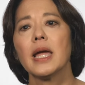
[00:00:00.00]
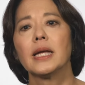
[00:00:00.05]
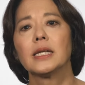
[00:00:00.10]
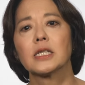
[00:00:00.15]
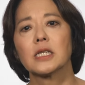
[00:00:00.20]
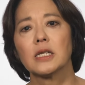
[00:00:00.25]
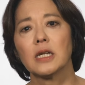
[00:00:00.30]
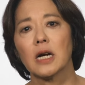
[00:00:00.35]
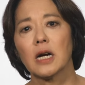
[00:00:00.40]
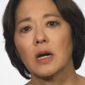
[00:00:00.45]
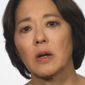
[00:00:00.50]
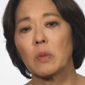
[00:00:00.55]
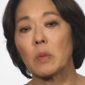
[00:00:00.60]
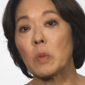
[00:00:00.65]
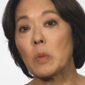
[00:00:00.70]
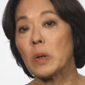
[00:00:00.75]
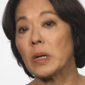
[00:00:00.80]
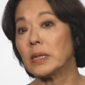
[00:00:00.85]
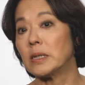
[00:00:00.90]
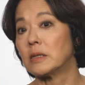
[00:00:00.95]
It's not
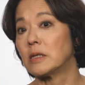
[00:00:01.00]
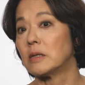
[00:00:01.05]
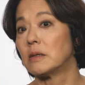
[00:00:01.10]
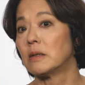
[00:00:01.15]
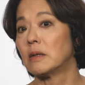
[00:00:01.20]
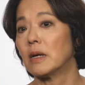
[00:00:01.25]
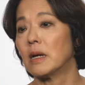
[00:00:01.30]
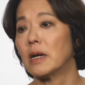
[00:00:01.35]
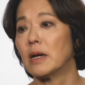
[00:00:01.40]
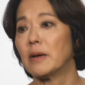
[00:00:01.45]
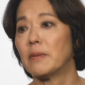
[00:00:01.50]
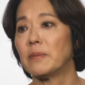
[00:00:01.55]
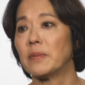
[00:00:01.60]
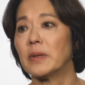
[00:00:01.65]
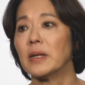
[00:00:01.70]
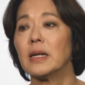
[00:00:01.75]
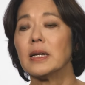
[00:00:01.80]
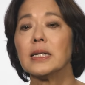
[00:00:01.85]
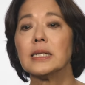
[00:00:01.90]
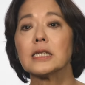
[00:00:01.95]
one
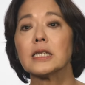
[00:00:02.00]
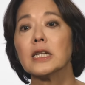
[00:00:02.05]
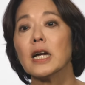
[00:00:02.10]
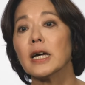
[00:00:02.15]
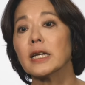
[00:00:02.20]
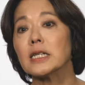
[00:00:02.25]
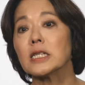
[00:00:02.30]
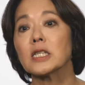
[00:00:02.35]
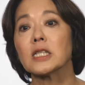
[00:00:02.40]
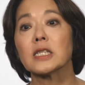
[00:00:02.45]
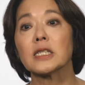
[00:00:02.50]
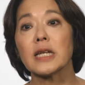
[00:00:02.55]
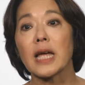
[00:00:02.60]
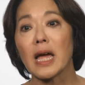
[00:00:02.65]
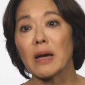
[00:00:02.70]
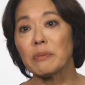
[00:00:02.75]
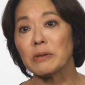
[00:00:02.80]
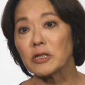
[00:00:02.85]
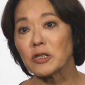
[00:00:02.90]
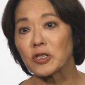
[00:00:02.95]
um, it's not
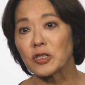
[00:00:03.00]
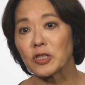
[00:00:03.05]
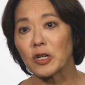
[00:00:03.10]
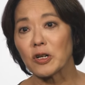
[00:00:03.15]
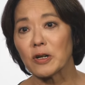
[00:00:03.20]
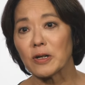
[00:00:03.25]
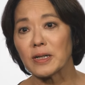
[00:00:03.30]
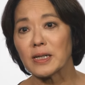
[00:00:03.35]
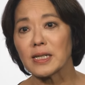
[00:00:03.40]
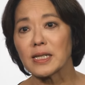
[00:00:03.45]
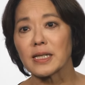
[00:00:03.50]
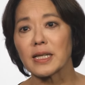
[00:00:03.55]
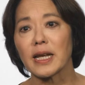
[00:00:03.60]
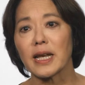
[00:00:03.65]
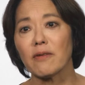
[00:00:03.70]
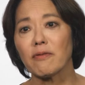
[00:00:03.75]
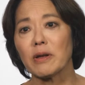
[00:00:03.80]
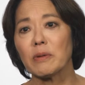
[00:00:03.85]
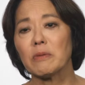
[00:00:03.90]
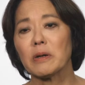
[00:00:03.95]
established artists
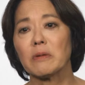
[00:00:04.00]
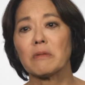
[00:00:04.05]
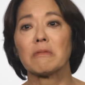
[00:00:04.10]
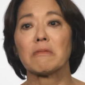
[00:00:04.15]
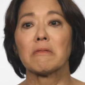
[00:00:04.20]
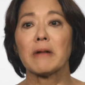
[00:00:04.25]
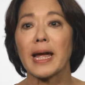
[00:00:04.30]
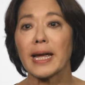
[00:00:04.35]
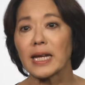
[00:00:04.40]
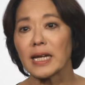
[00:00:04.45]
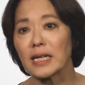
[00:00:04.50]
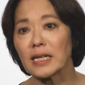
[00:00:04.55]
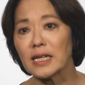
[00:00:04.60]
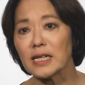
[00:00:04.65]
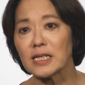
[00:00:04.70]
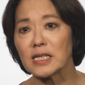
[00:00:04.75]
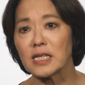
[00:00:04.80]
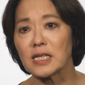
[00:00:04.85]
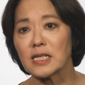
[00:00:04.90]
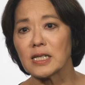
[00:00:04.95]
that everyone
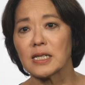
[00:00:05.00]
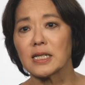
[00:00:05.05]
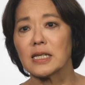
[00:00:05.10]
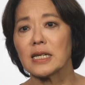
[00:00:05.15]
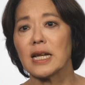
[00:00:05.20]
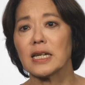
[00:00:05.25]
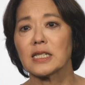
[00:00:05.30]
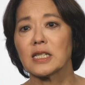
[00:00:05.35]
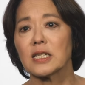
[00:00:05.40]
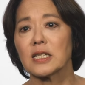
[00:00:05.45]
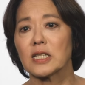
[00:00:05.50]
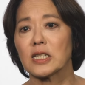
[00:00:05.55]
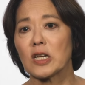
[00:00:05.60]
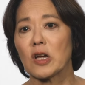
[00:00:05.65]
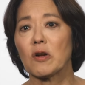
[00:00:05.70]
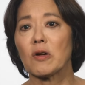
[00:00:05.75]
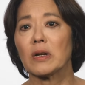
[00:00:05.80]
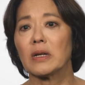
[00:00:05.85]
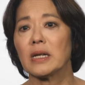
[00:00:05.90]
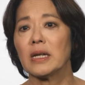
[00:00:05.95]
recognizes as
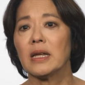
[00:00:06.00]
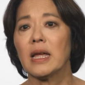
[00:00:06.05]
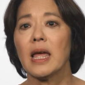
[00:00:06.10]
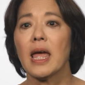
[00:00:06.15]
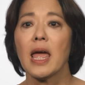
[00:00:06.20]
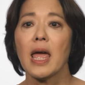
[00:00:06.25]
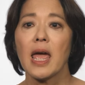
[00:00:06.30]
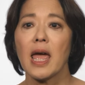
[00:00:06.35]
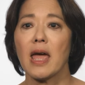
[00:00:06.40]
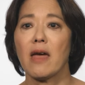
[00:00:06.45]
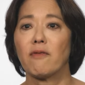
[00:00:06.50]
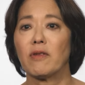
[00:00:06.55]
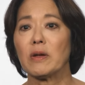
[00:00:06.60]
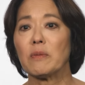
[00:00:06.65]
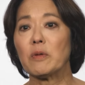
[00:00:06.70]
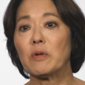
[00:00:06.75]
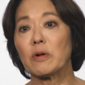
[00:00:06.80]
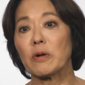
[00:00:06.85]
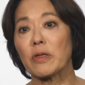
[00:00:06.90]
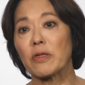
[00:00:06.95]
necessarily
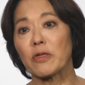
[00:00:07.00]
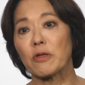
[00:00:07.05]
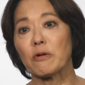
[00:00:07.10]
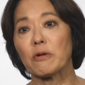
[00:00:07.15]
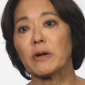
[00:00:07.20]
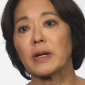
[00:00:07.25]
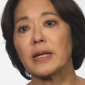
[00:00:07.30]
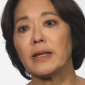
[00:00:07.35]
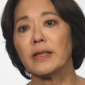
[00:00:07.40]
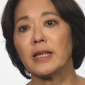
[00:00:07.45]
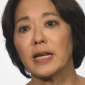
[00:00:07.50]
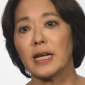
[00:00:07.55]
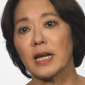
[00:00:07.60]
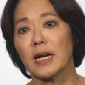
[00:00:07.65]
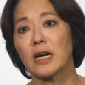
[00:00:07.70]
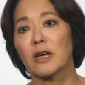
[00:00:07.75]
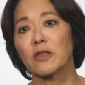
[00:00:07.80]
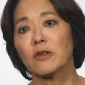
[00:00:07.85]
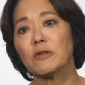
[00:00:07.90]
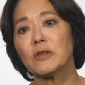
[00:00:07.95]
having more authority than
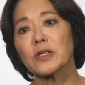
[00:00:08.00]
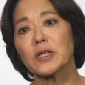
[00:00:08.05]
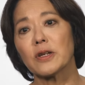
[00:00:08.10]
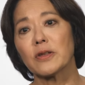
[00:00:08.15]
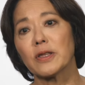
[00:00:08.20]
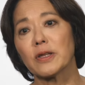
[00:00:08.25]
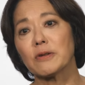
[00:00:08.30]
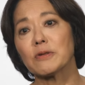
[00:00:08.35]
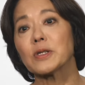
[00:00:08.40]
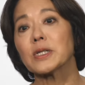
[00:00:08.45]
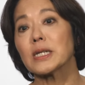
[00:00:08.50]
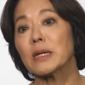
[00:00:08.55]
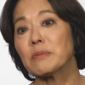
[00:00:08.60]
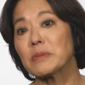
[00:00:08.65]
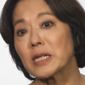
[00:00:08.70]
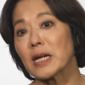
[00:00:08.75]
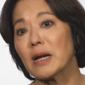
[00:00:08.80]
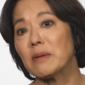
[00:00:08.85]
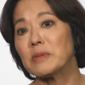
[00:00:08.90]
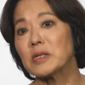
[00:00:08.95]
others, although
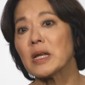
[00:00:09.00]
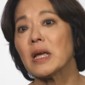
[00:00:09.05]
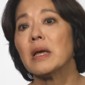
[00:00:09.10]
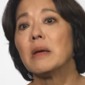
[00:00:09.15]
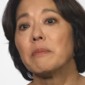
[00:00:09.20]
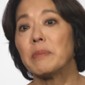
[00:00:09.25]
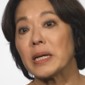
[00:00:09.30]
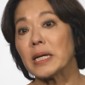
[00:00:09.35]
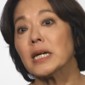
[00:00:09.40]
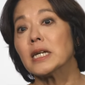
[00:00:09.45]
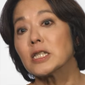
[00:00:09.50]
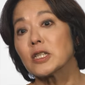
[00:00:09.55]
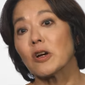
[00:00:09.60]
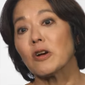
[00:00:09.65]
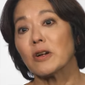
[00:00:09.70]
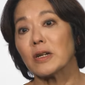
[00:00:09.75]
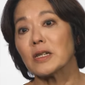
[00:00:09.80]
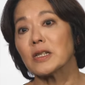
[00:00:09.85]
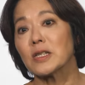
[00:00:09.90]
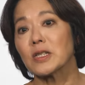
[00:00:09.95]
sometimes because
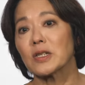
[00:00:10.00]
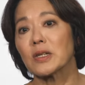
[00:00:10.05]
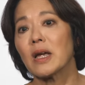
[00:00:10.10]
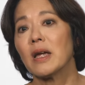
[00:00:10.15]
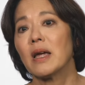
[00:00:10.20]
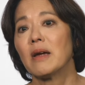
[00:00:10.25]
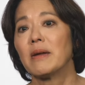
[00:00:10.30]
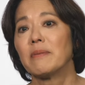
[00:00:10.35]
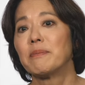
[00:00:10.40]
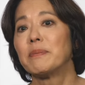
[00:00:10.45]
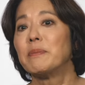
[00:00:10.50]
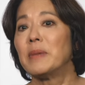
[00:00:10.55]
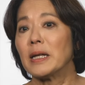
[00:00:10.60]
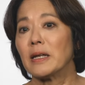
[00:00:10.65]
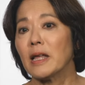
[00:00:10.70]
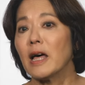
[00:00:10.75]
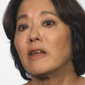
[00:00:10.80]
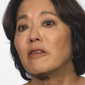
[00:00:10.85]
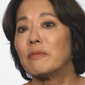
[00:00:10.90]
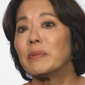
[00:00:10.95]
artists, a
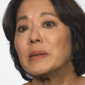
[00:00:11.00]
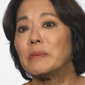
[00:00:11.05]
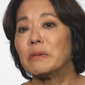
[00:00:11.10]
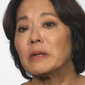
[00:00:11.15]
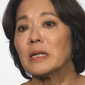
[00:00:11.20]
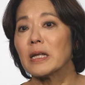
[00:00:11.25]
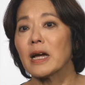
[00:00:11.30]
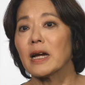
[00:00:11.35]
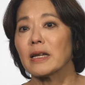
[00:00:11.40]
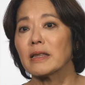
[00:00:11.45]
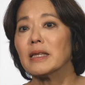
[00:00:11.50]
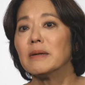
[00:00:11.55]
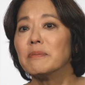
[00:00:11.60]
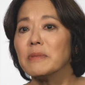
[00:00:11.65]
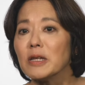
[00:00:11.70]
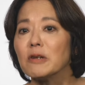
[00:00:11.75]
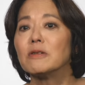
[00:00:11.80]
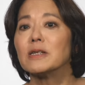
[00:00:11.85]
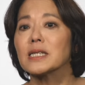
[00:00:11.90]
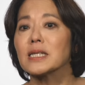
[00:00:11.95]
lot of people like
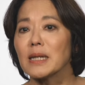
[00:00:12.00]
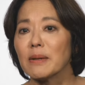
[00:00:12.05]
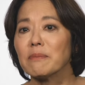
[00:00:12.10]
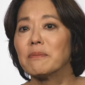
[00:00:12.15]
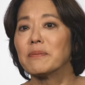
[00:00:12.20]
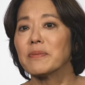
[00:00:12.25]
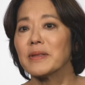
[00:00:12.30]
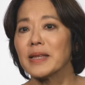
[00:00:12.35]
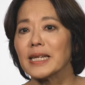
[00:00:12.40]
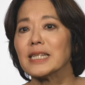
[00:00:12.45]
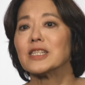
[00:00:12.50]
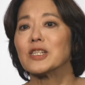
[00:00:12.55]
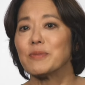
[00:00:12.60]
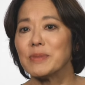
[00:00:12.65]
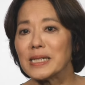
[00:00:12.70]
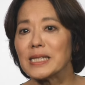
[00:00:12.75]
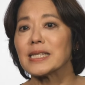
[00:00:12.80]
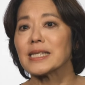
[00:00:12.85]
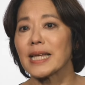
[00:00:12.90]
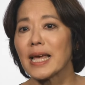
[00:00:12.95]
them, there is something to
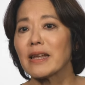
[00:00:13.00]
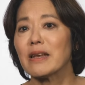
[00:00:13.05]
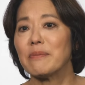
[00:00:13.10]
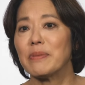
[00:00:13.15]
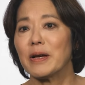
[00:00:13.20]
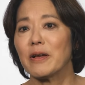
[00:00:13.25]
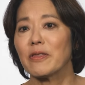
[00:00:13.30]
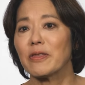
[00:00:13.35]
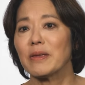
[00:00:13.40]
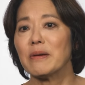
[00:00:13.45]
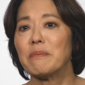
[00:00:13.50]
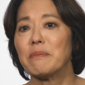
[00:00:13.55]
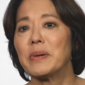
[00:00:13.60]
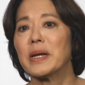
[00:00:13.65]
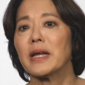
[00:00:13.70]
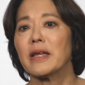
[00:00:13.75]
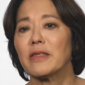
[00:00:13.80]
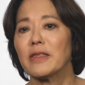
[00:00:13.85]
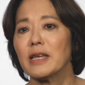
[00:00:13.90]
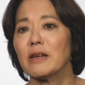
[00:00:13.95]
be said about them.
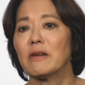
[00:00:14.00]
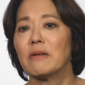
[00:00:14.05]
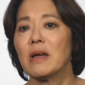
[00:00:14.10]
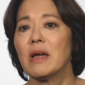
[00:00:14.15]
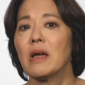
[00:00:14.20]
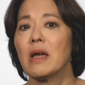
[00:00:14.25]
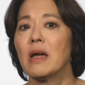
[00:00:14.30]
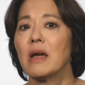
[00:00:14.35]
But I think